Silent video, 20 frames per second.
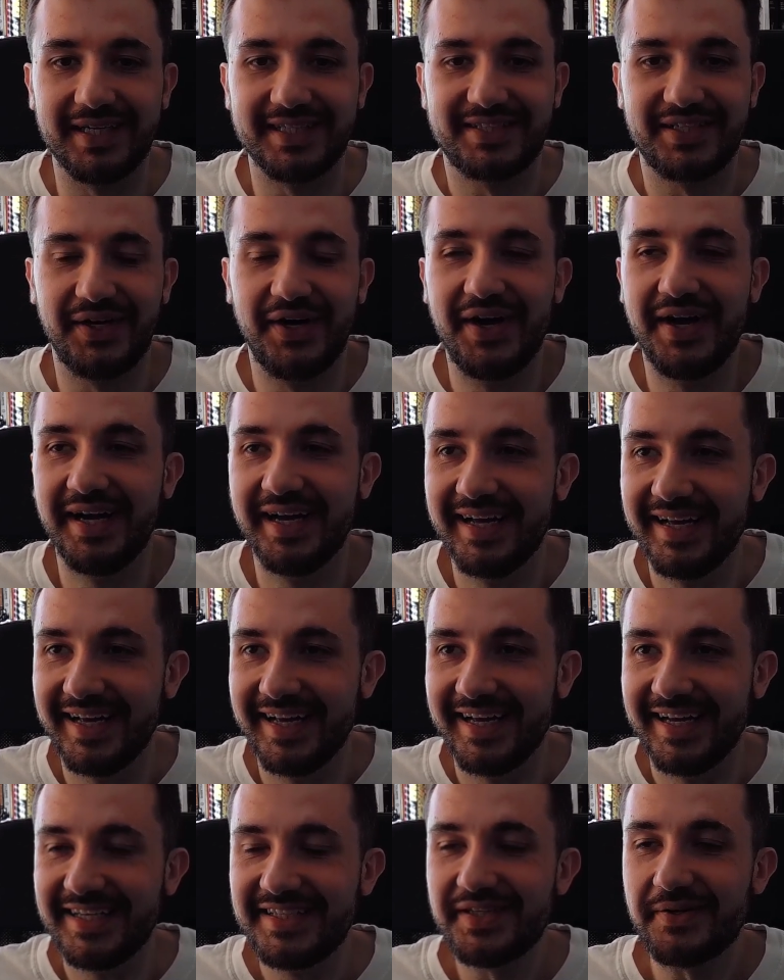So,
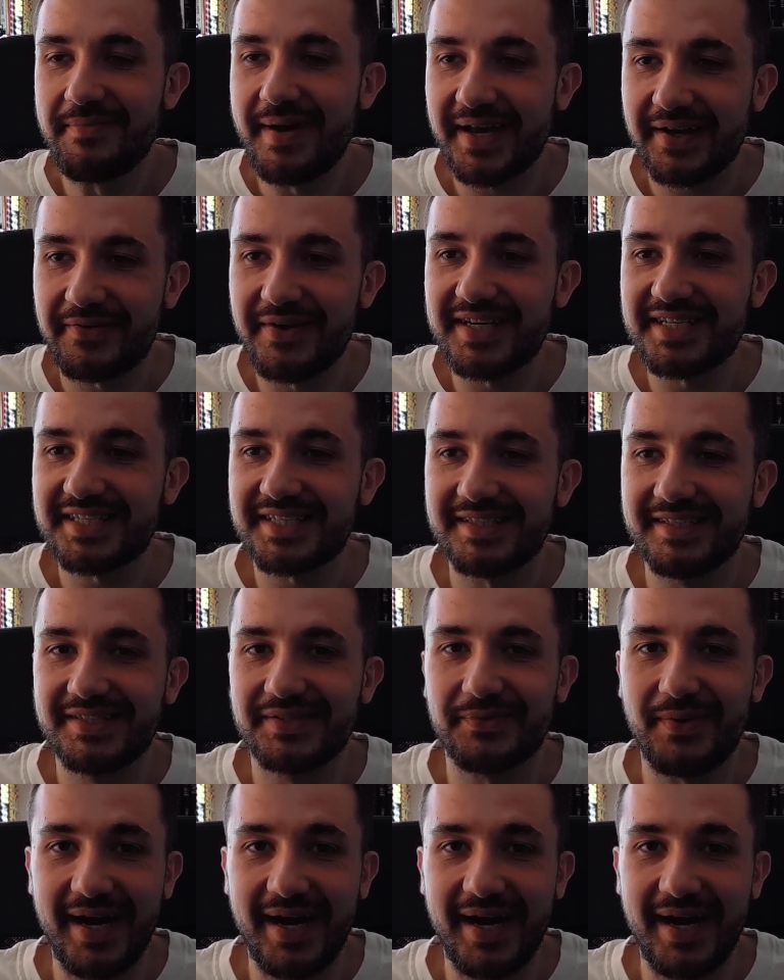so my question is,